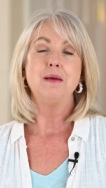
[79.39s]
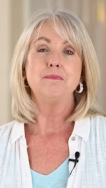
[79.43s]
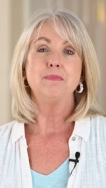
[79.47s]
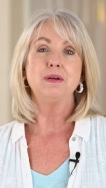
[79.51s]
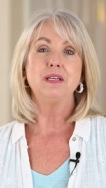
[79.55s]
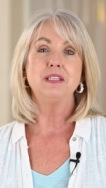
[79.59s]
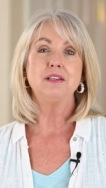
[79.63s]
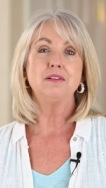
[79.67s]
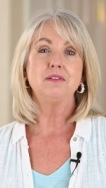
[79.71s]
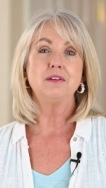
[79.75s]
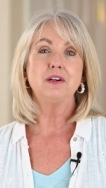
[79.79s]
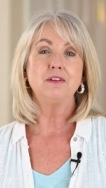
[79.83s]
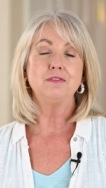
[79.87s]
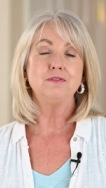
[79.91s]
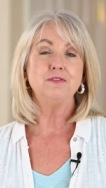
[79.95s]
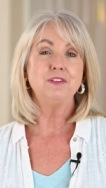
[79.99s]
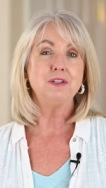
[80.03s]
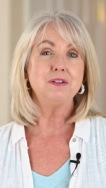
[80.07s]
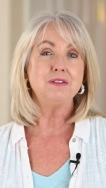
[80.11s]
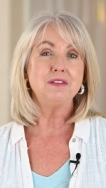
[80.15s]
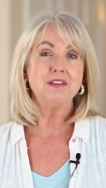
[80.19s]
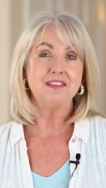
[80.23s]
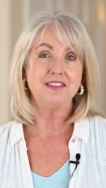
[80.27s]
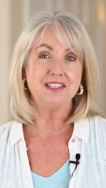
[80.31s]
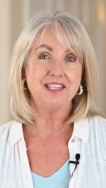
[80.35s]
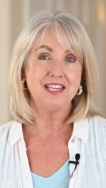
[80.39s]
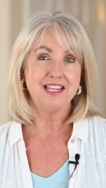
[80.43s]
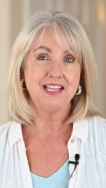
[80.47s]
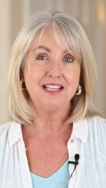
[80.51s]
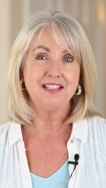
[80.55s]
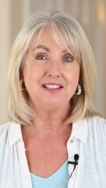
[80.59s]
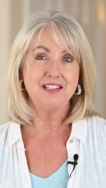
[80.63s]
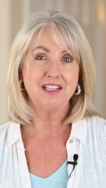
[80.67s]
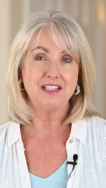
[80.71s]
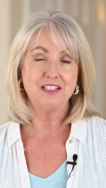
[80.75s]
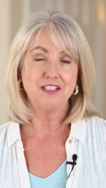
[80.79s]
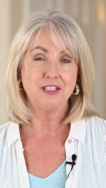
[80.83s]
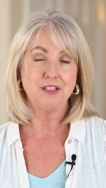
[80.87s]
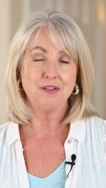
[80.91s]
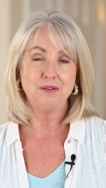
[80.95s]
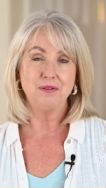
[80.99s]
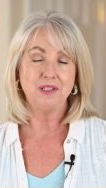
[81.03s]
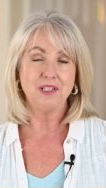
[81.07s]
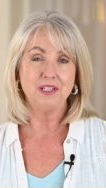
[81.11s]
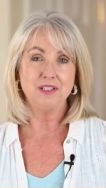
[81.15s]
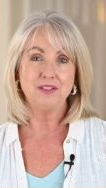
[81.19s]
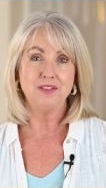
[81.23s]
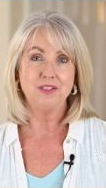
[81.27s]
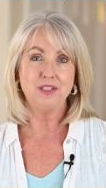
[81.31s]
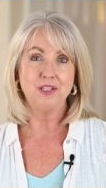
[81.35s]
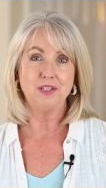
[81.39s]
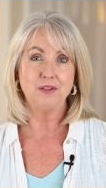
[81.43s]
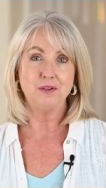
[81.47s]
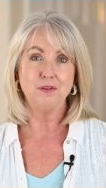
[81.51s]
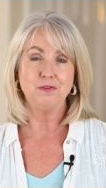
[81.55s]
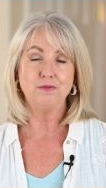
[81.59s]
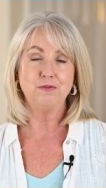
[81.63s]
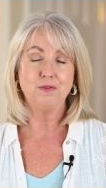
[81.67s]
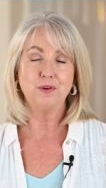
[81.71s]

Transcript: But there are a few other things that you can do